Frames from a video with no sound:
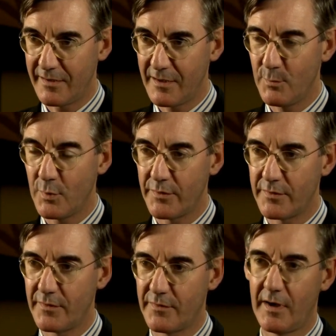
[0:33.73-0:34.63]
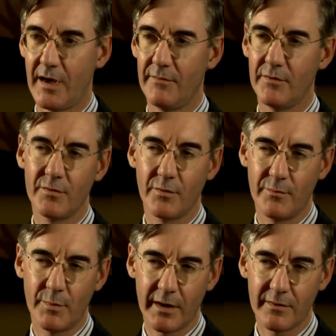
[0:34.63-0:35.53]
I don't want us to have a sort
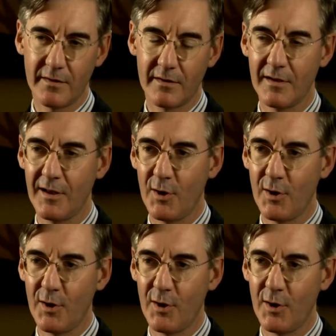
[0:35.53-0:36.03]
of Brexit